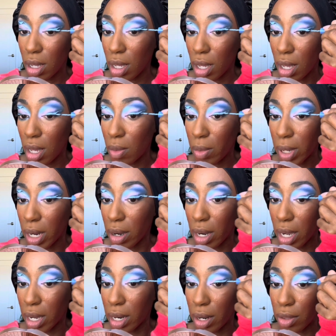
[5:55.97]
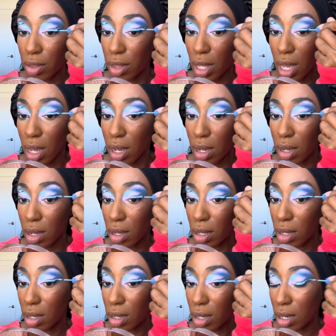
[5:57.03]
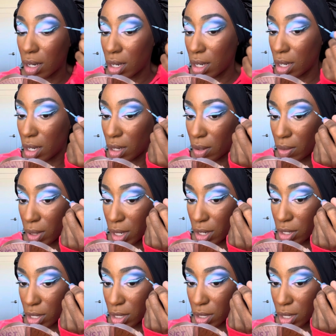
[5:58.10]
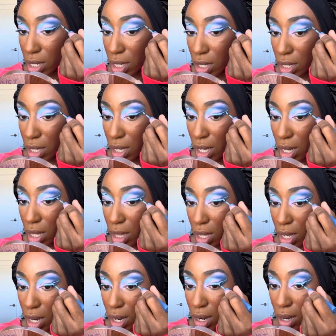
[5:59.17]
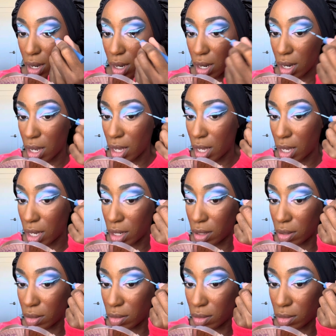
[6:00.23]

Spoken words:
And we are not gonna think. We are just gonna get in there and